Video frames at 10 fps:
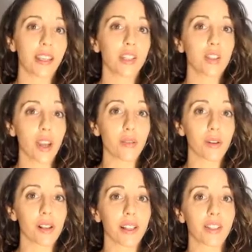In
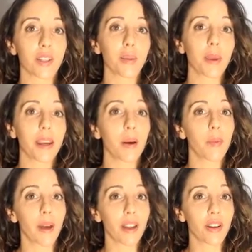general, it's going to bake
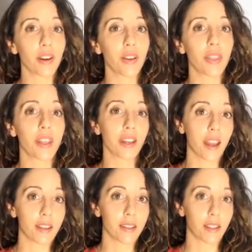up better than an
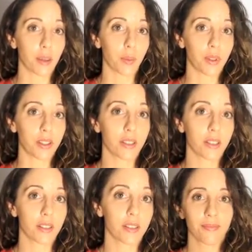isolate would.
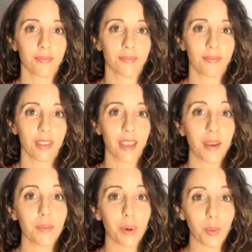
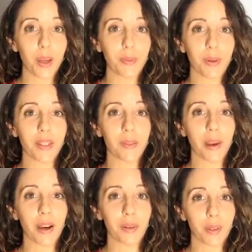But whey protein
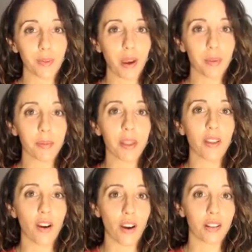powder is probably
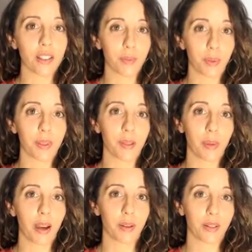the hardest protein
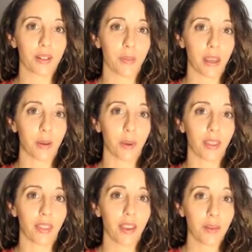powder to bake
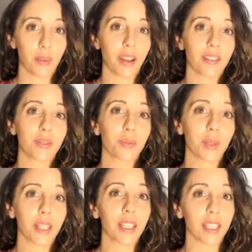with because it's
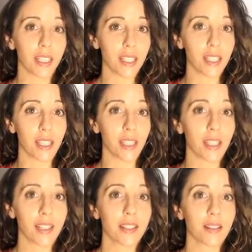really easy
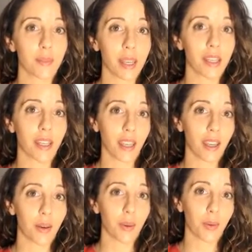to make a
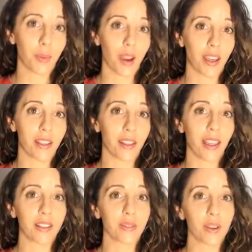cake or bread
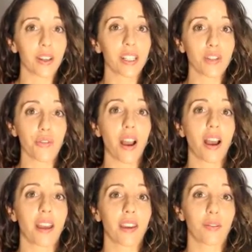that's very
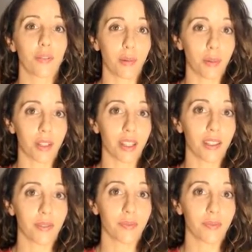dry and rubbery.